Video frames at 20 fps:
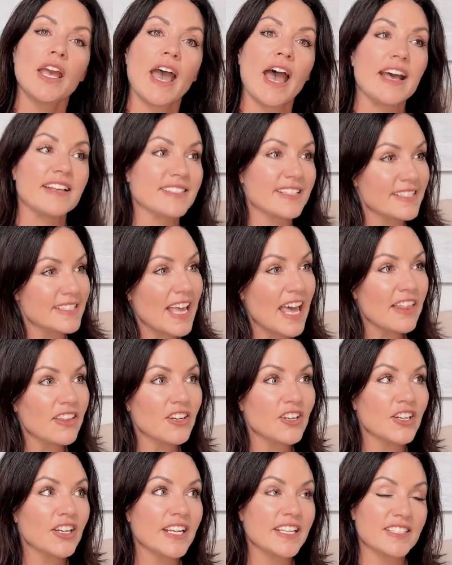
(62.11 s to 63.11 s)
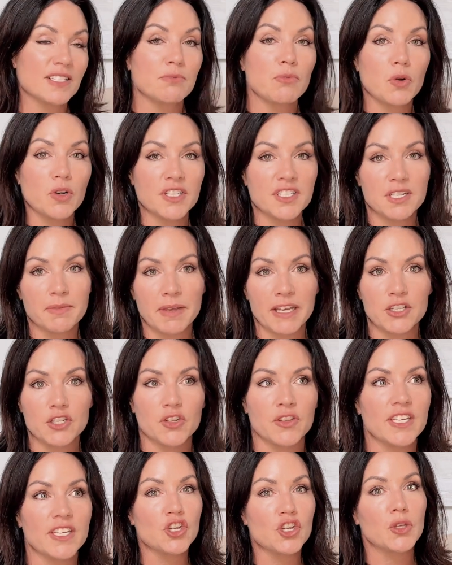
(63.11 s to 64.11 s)
As a seller, it's important to make
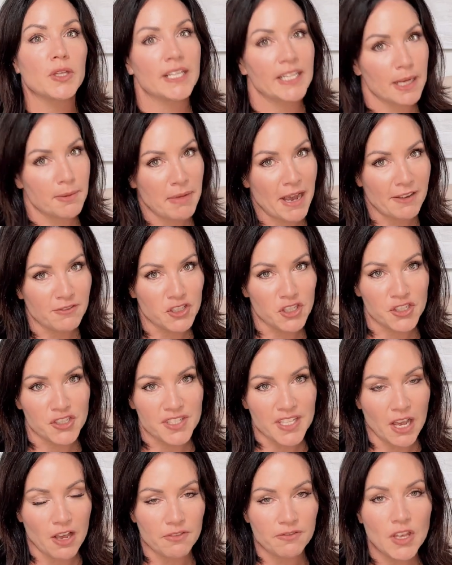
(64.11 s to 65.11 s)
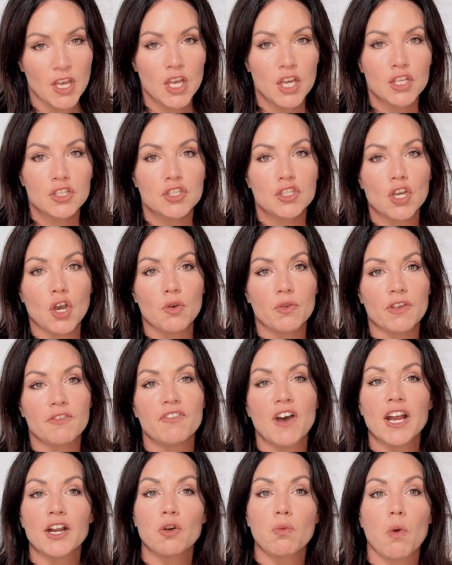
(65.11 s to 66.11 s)
sure clean up after yourself. So the
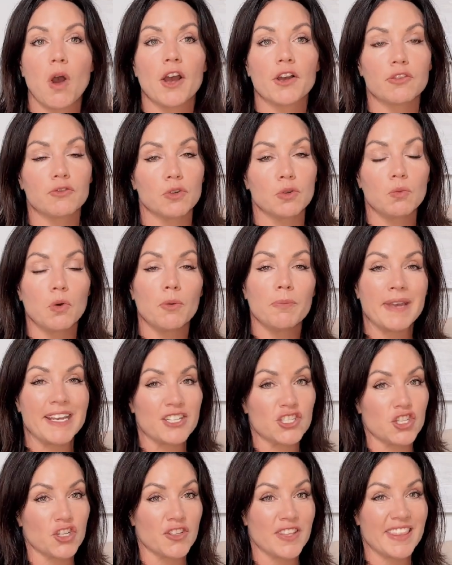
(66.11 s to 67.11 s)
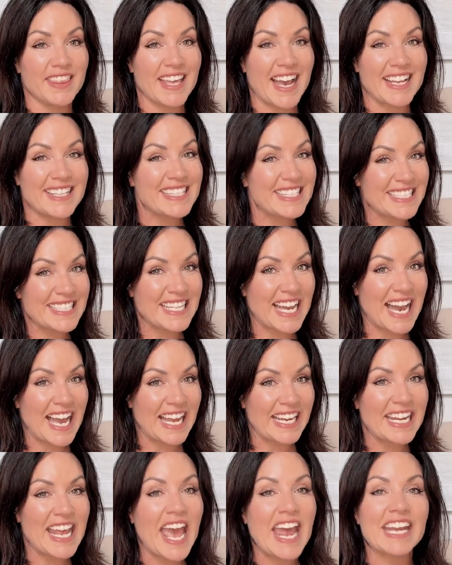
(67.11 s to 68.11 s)
final walkthrough will make sure that that's
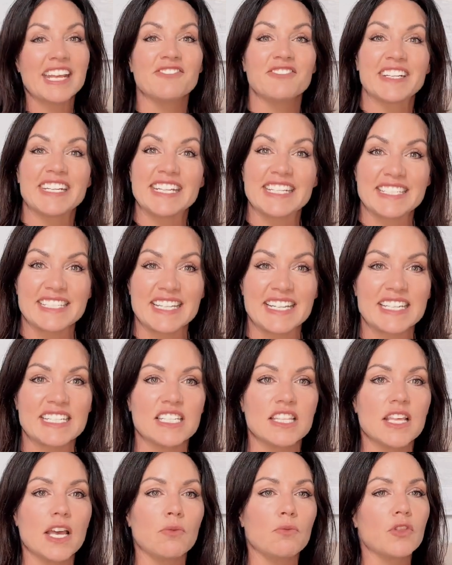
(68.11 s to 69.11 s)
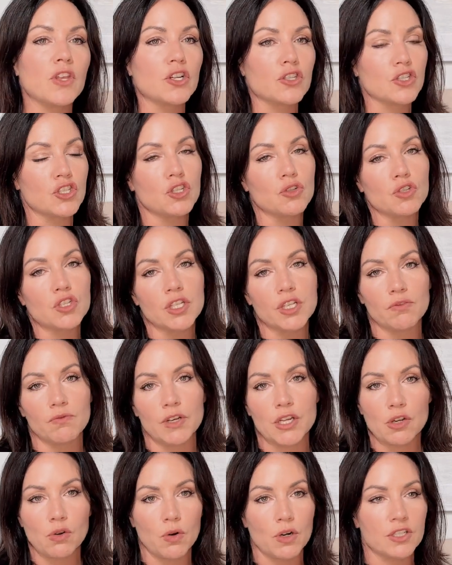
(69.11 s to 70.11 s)
done, and if it isn't, then there's usually
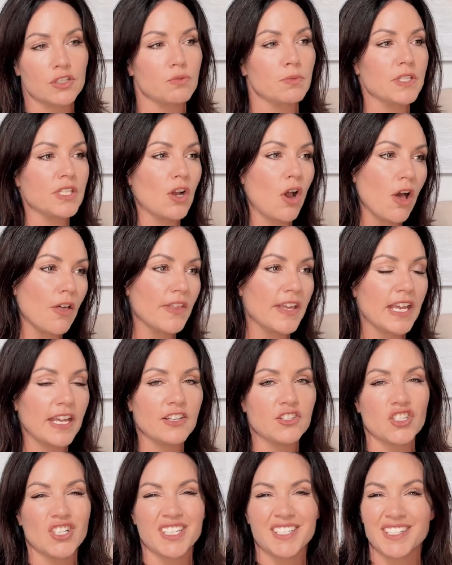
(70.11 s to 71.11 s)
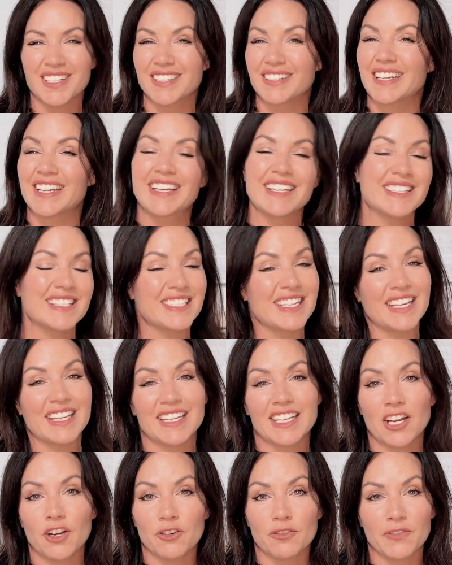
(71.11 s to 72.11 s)
recourse. We'd call the agent, it gets taken
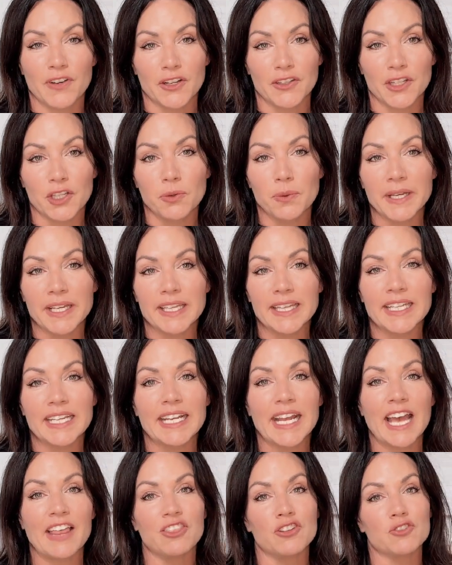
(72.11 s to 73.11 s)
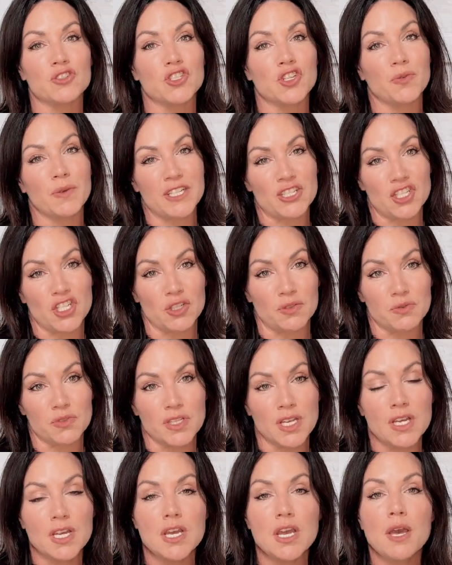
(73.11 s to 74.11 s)
care of fairly quickly, and there's no issues.
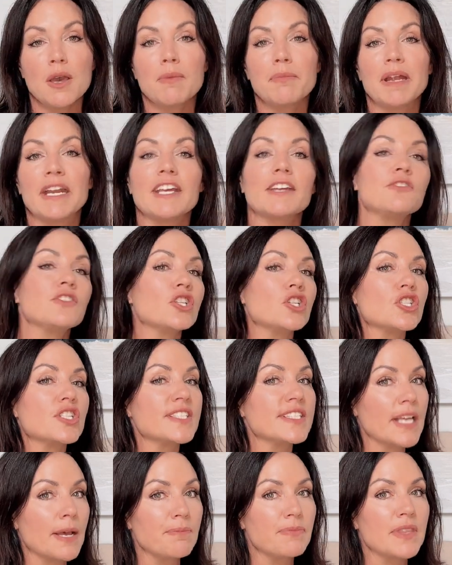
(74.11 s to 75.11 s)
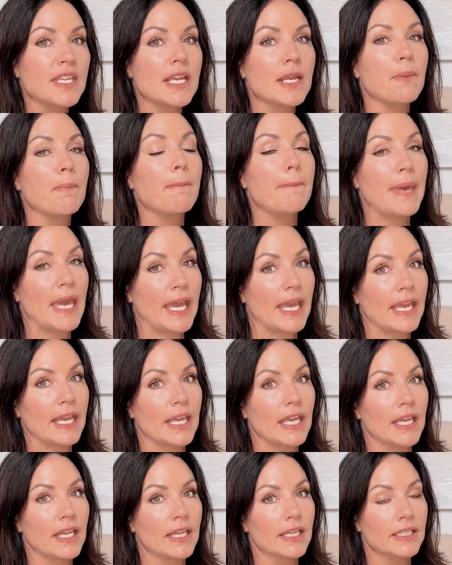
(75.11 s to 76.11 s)
But if there's something
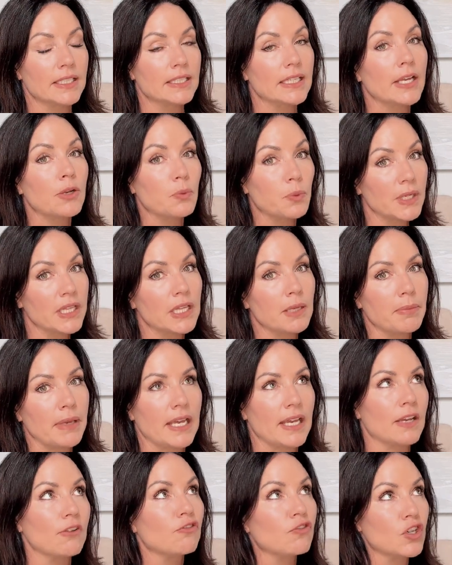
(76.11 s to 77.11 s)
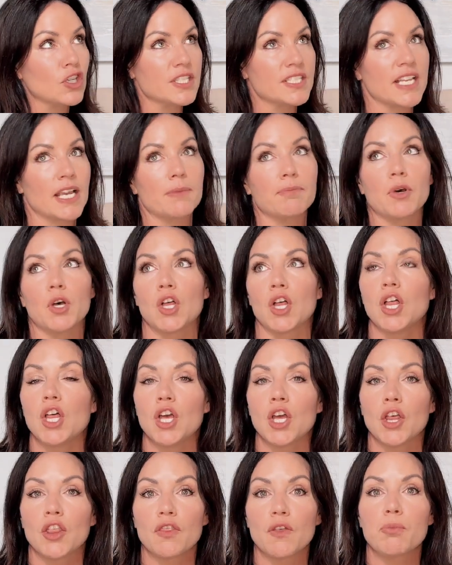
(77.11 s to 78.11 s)
big, like really big, for example,
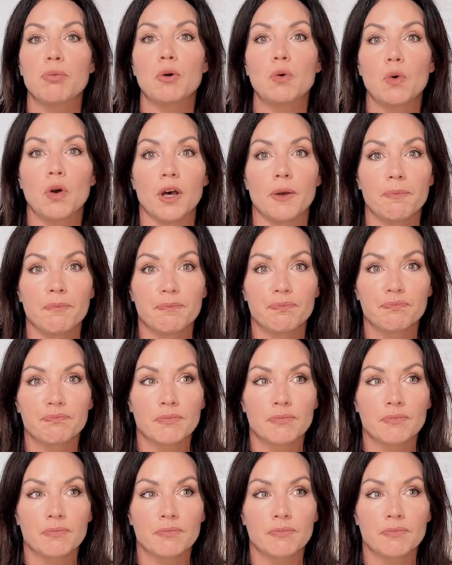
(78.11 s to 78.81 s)
the pool.